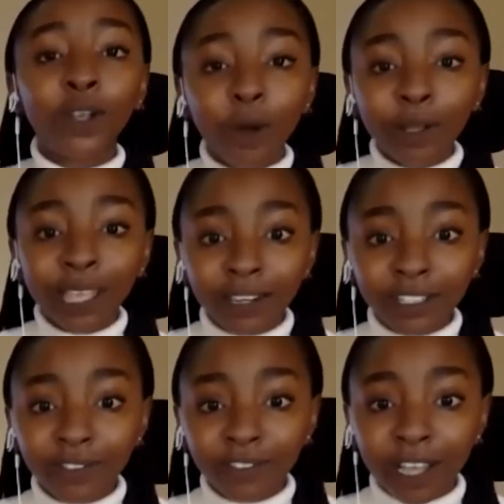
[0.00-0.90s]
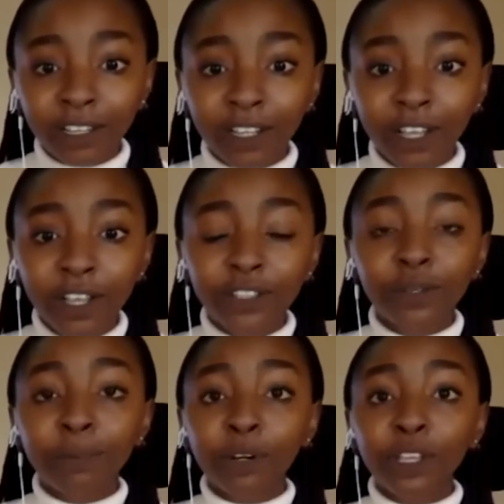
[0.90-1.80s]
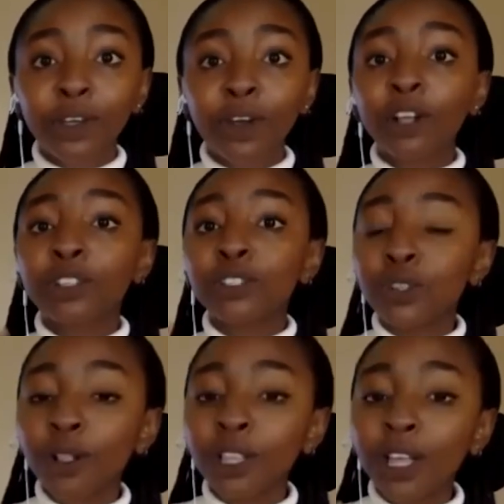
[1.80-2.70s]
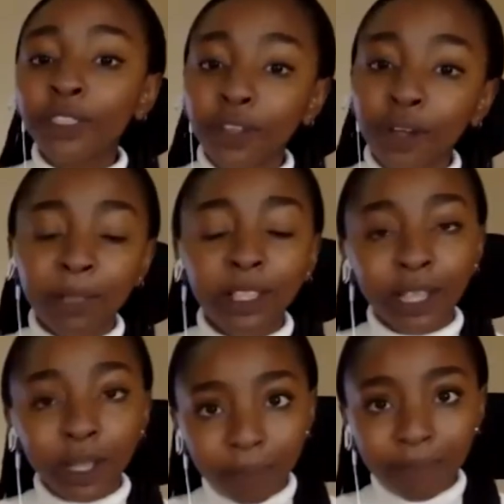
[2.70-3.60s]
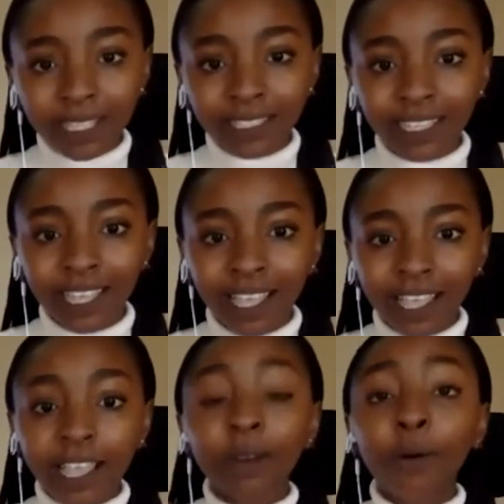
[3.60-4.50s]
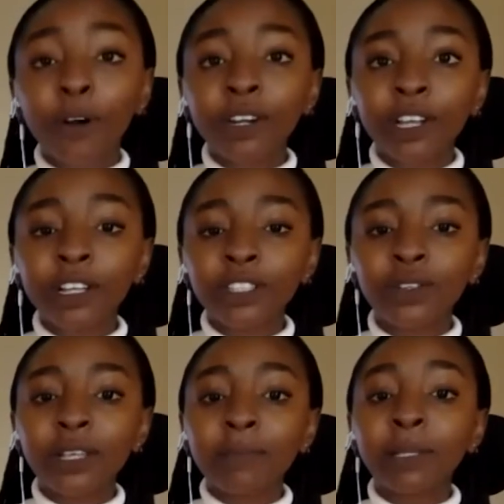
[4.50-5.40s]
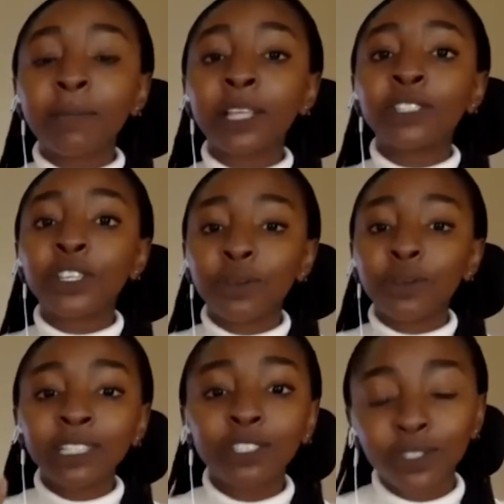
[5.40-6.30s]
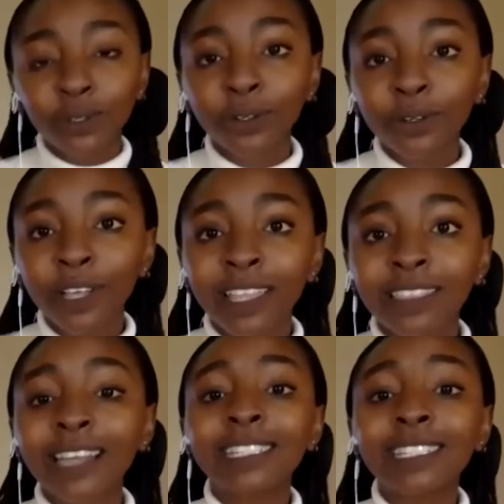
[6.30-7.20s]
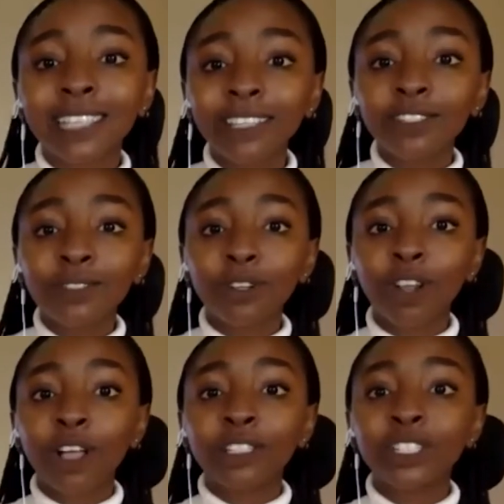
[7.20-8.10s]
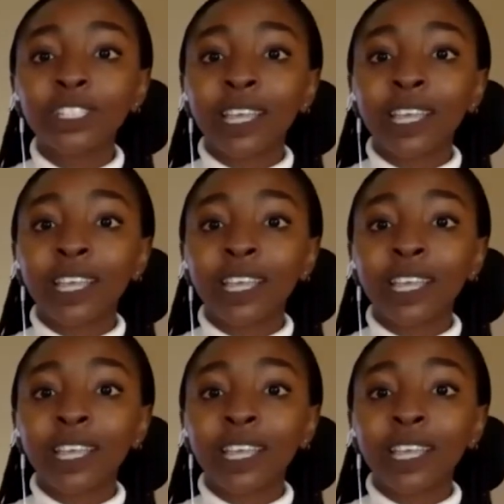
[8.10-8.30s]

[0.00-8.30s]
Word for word: GoGettaz Fund to procure solar thermal equipment in order to implement Unit 2 that is set to launch